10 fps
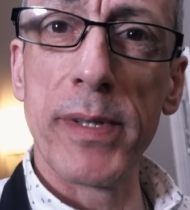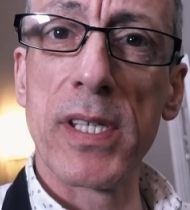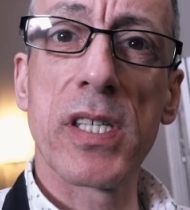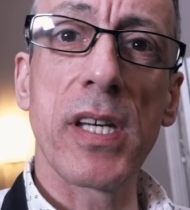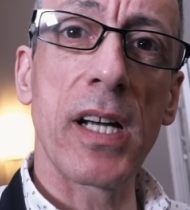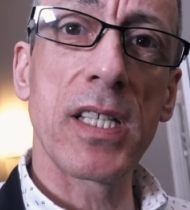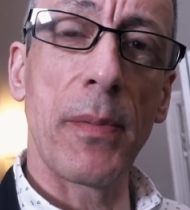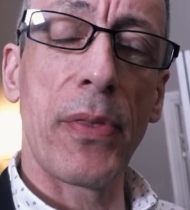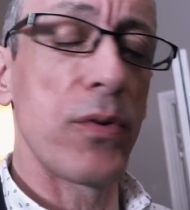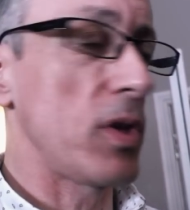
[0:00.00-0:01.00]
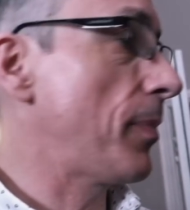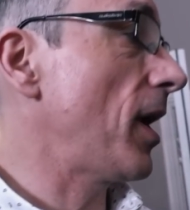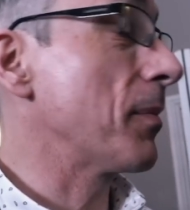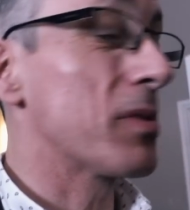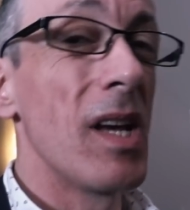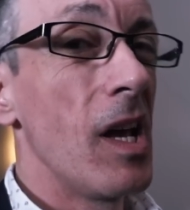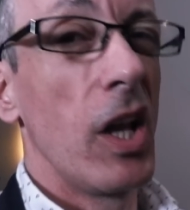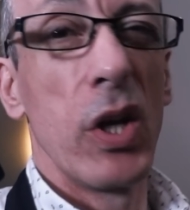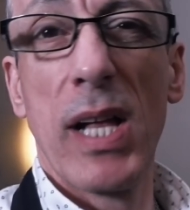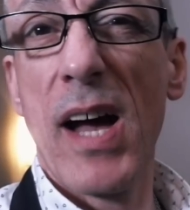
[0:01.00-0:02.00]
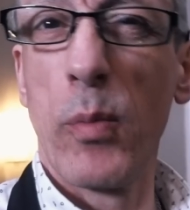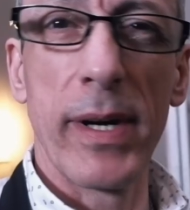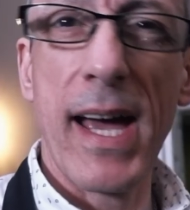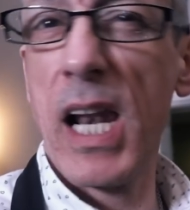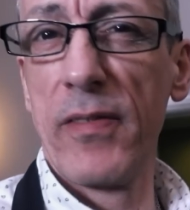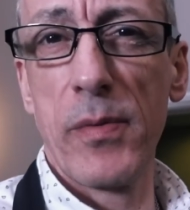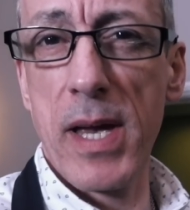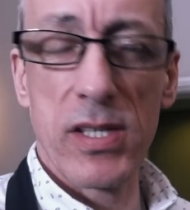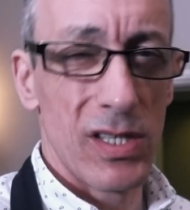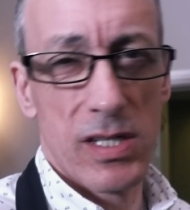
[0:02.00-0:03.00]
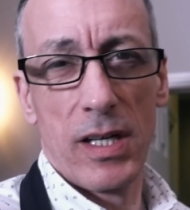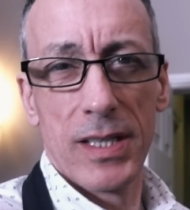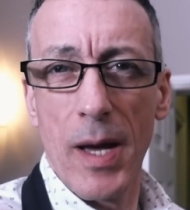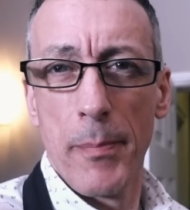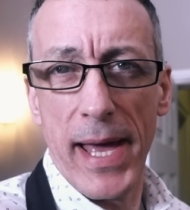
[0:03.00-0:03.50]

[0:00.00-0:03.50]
Sucked up through the pipes, and you'll have one hell of a mess inside that